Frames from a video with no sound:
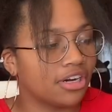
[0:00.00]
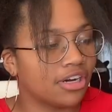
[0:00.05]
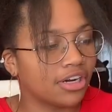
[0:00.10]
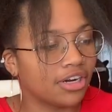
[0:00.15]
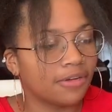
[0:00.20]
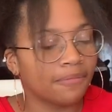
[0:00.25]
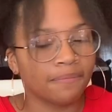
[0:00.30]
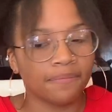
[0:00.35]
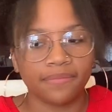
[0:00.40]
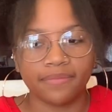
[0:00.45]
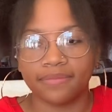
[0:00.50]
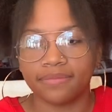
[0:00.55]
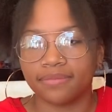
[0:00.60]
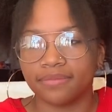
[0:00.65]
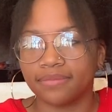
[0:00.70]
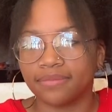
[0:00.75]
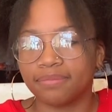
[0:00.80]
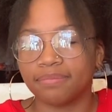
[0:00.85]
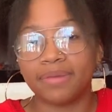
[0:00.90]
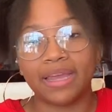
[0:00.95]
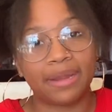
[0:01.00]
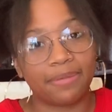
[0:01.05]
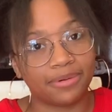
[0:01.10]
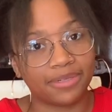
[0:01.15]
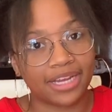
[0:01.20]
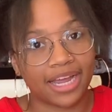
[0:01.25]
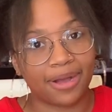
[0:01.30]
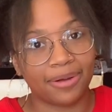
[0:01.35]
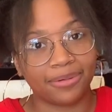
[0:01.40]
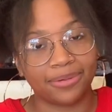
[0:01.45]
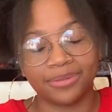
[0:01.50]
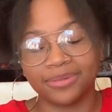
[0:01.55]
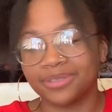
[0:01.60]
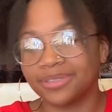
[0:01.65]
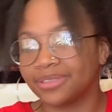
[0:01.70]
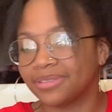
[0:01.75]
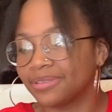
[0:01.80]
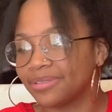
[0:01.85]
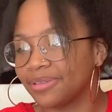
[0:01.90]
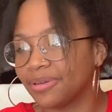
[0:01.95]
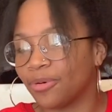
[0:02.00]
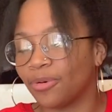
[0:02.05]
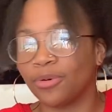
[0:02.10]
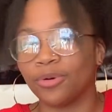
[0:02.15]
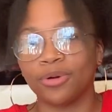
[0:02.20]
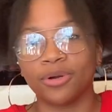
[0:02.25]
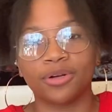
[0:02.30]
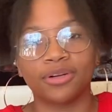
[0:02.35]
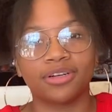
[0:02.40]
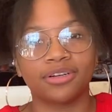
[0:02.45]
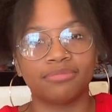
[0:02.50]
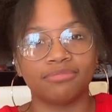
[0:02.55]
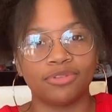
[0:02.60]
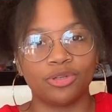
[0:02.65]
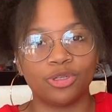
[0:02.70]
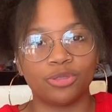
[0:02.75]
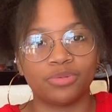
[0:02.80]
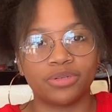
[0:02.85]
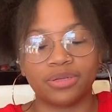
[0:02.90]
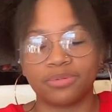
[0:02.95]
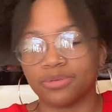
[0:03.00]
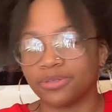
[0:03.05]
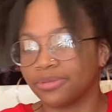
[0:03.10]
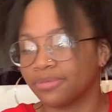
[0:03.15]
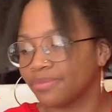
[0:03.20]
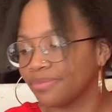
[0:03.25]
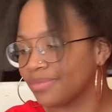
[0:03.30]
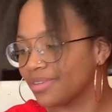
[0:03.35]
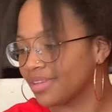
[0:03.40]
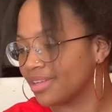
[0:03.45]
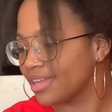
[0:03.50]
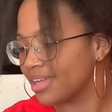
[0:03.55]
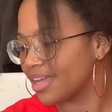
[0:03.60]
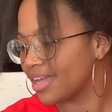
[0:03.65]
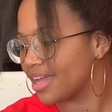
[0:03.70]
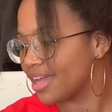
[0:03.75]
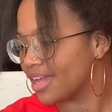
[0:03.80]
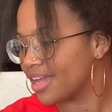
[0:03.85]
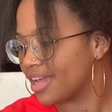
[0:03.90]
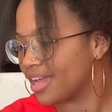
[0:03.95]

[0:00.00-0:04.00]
Or paper towel. Paper towels. Or newspaper. Mm-hmm.